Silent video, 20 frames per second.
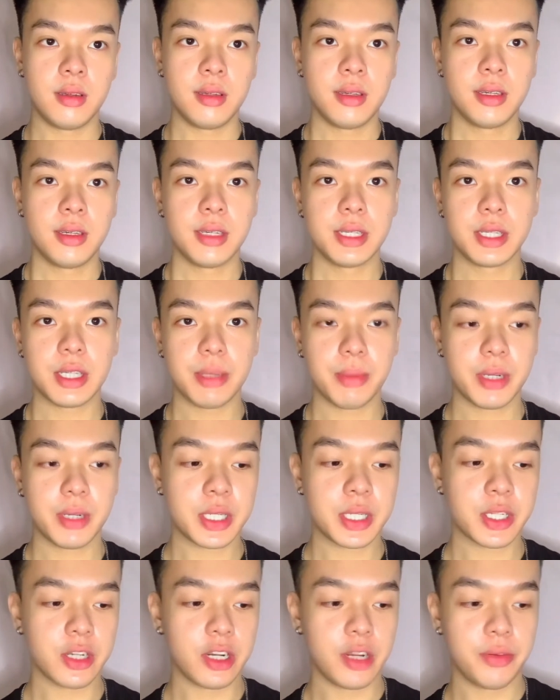So I'm going to
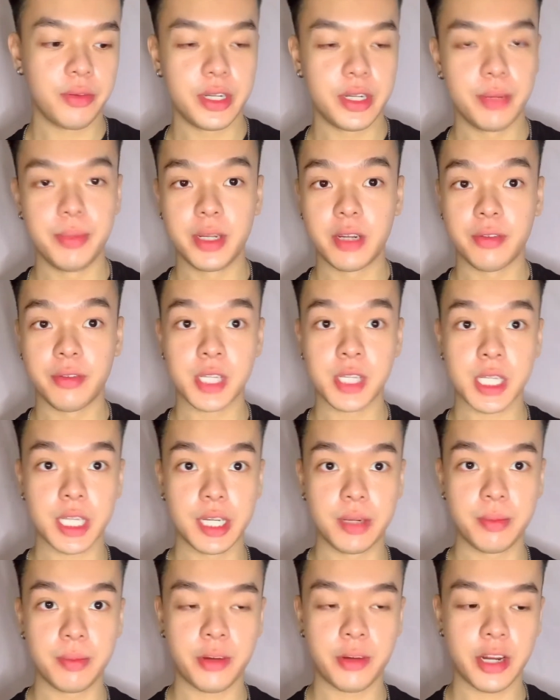start off with a bit of skin
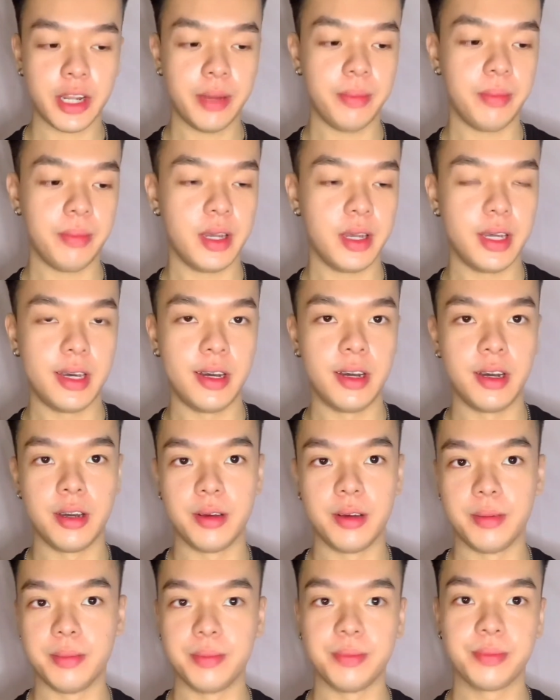prep.
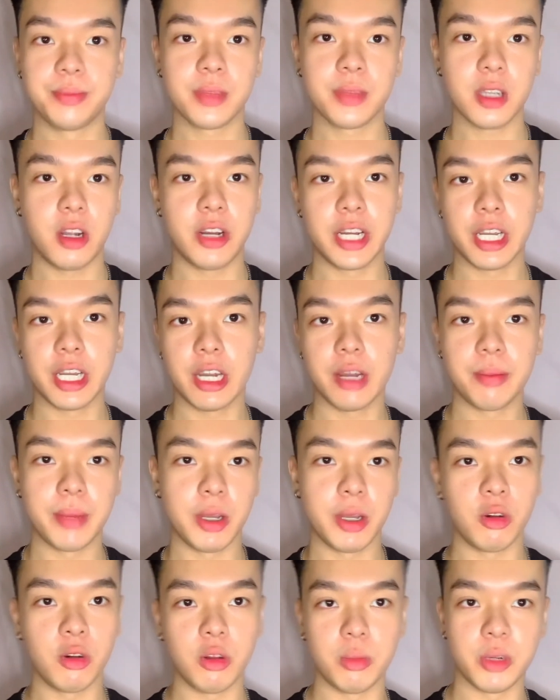I already got my
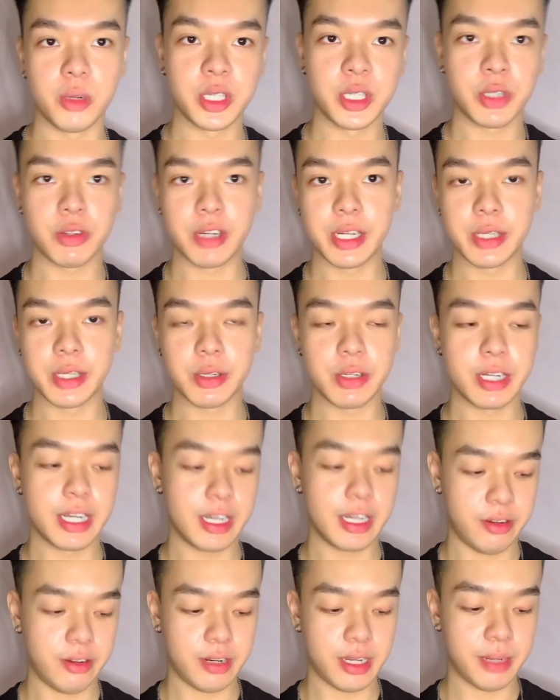whole moisturizer
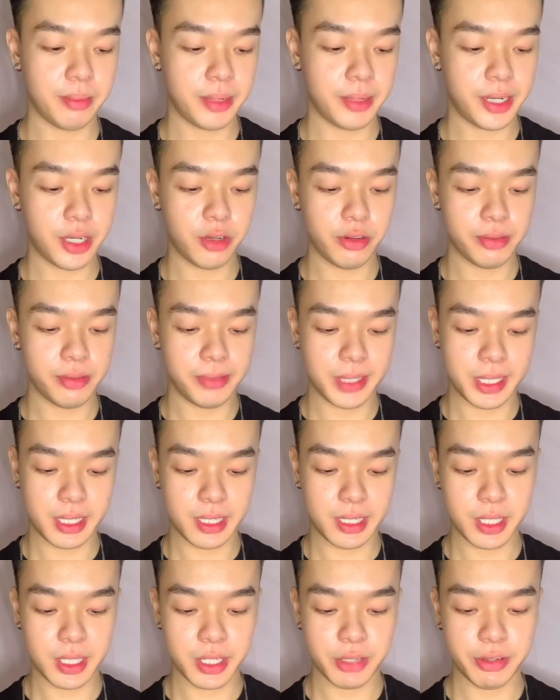down. I'm going to go in with
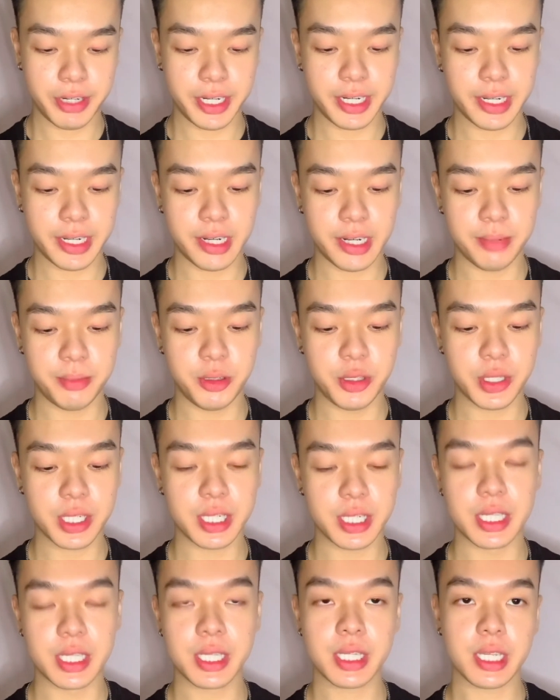sunscreen, and I'm using
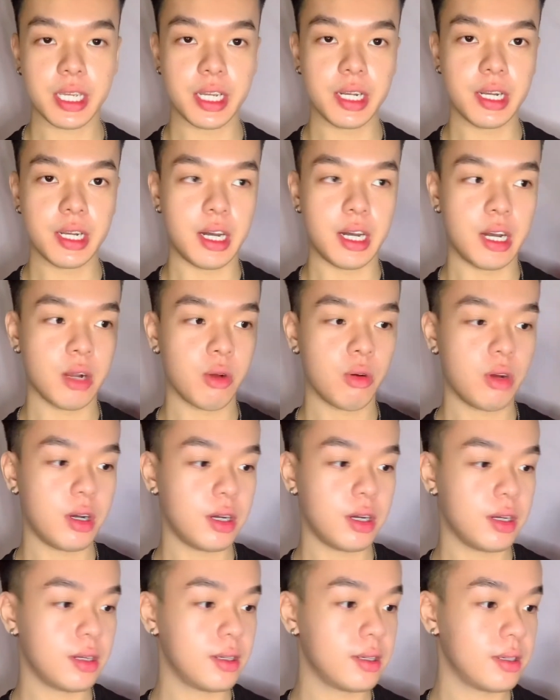this Skin
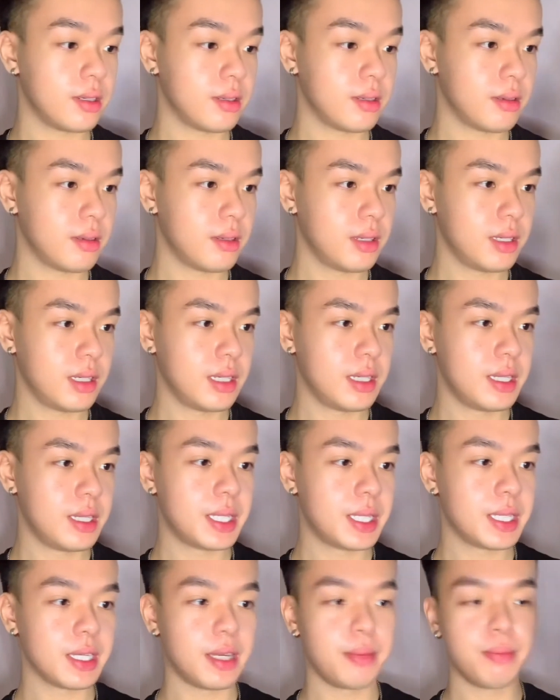Aqua
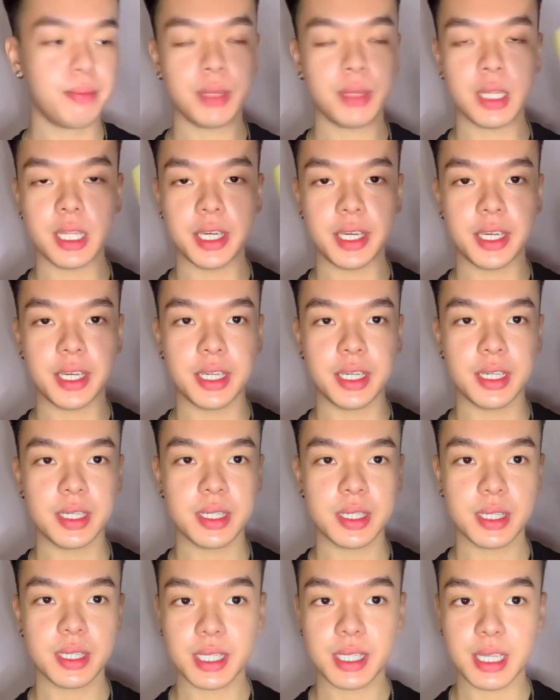Sunplay
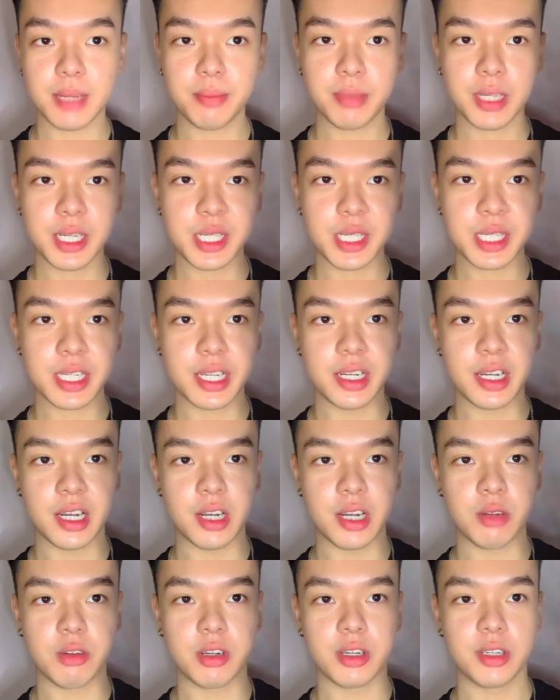Skin
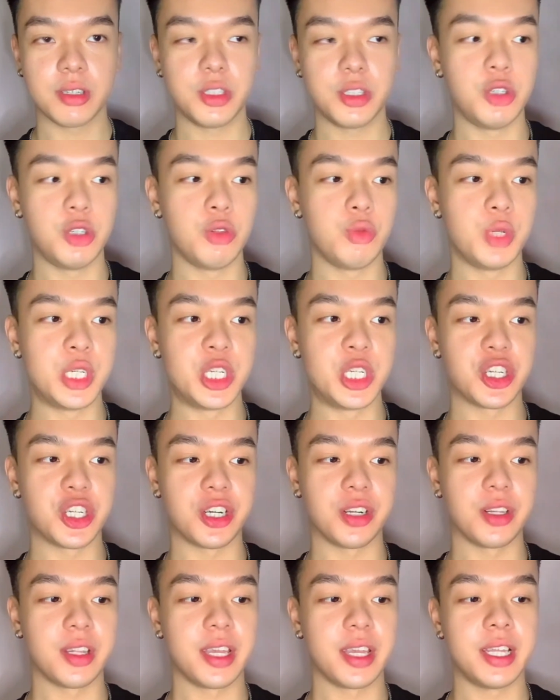Aqua UV
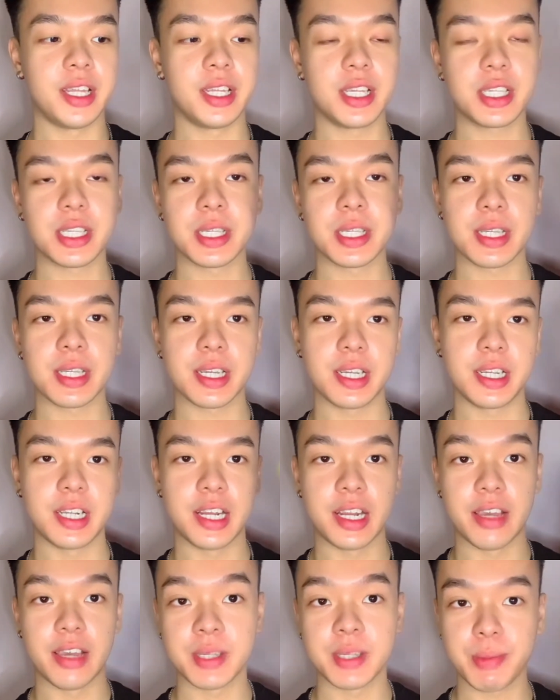Gel, and this is like in an
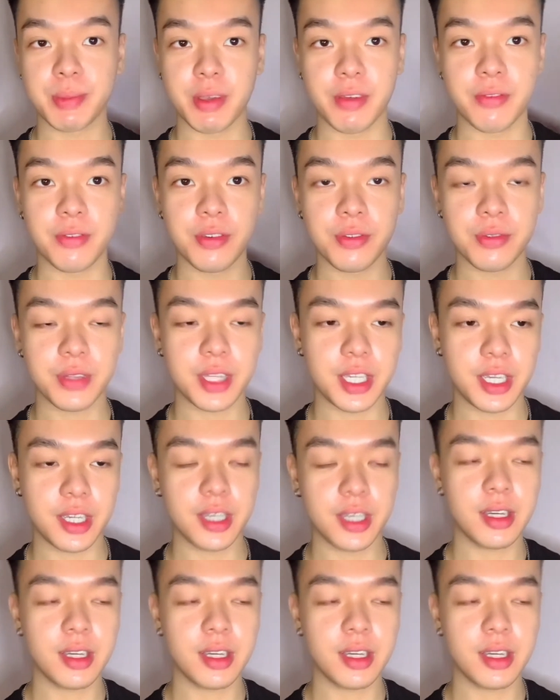SPF 50.